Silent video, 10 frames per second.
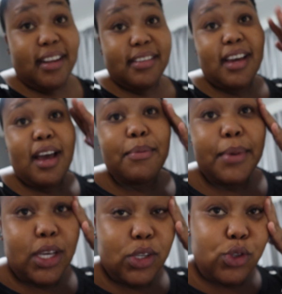and I'm
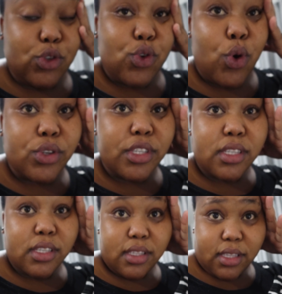
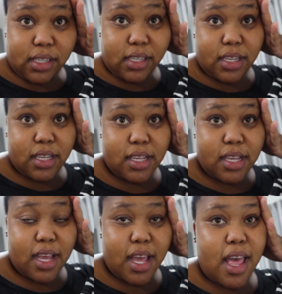exhausted.
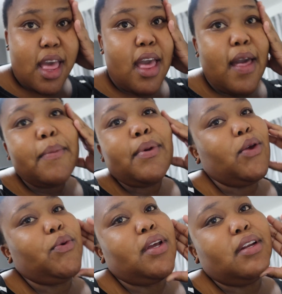
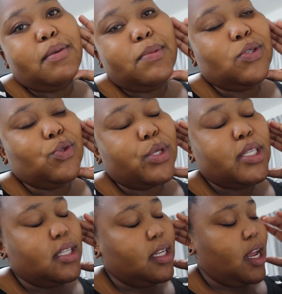Period. I'm
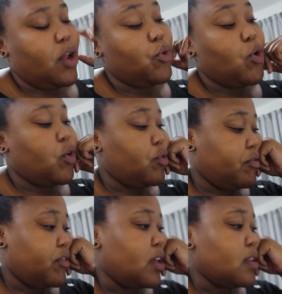exhausted. I don't know how to
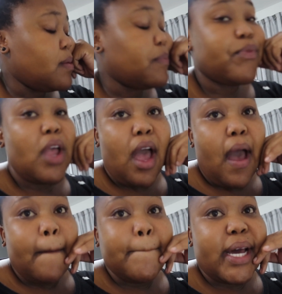feel,
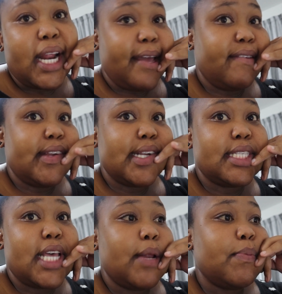but I have an
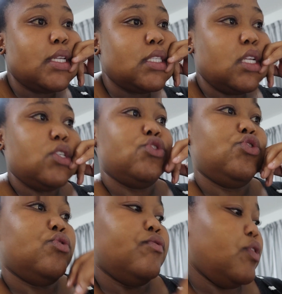assignment that is
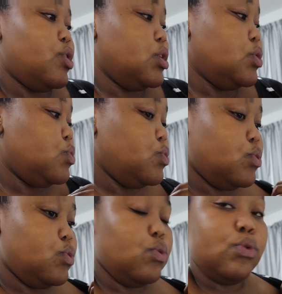due very
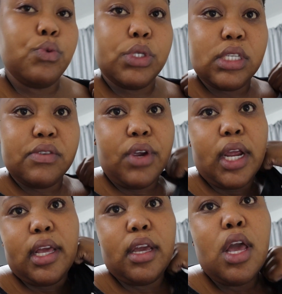soon, which is
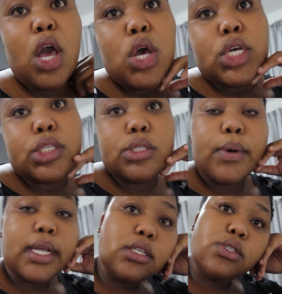Friday, so
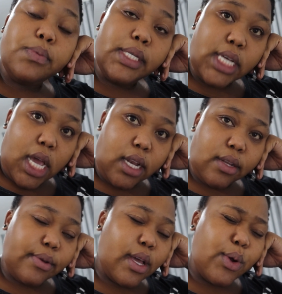I need to be
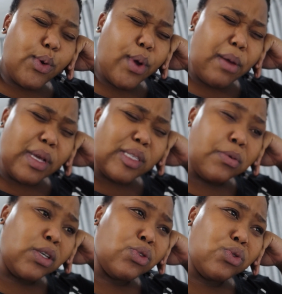done. I don't know why am I
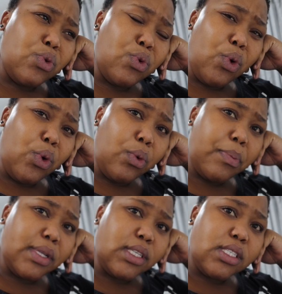speaking so low,
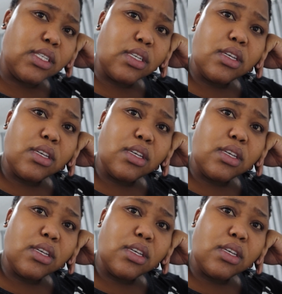but